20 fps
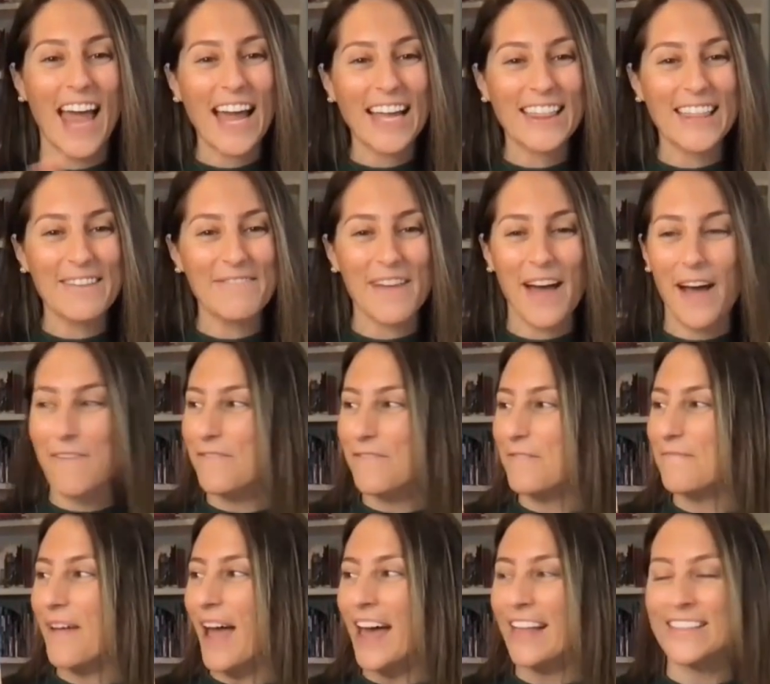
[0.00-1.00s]
Check them out
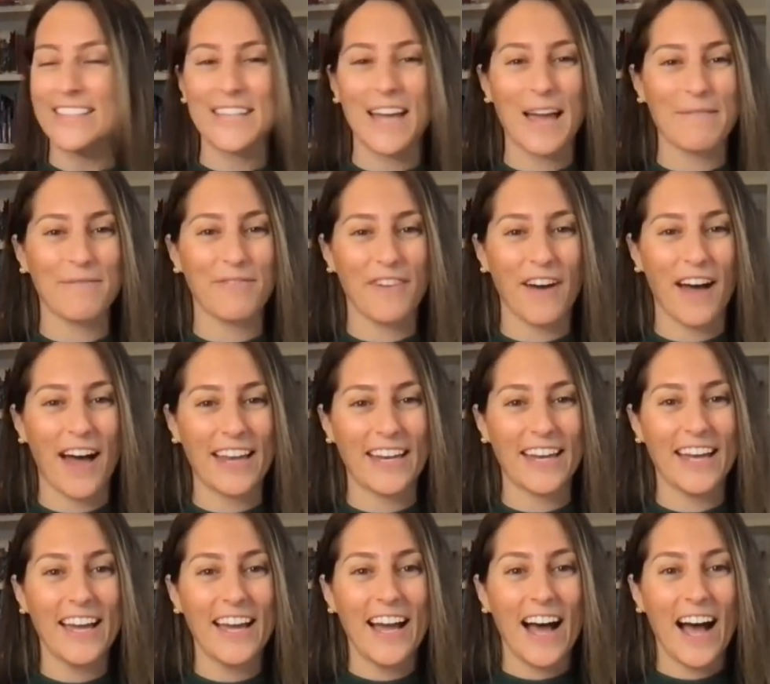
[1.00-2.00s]
for bath time
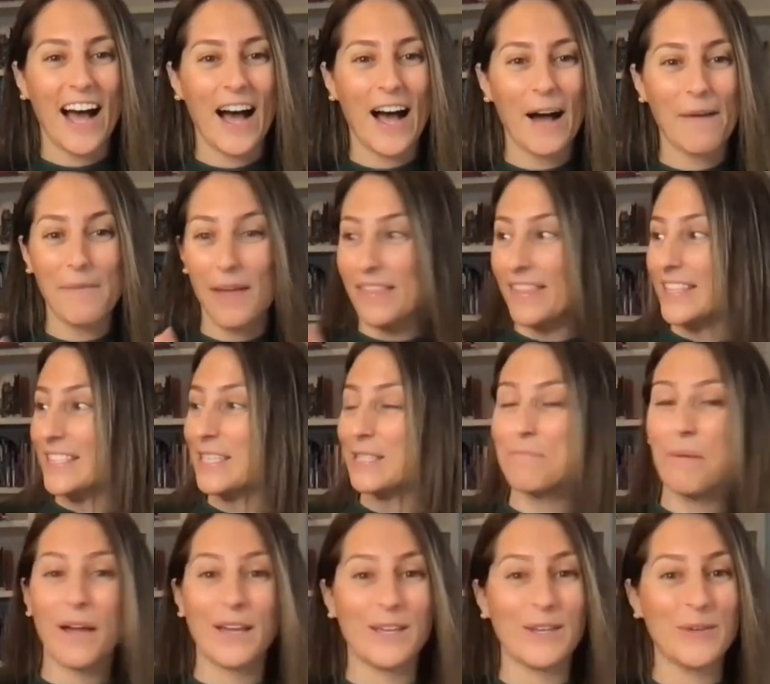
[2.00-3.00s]
fun. Um, and this
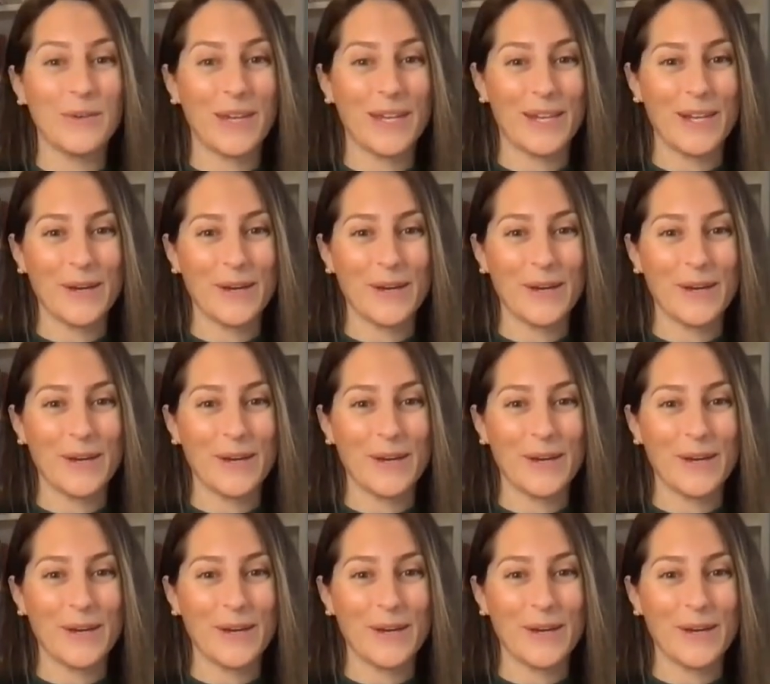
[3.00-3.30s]
is by Do.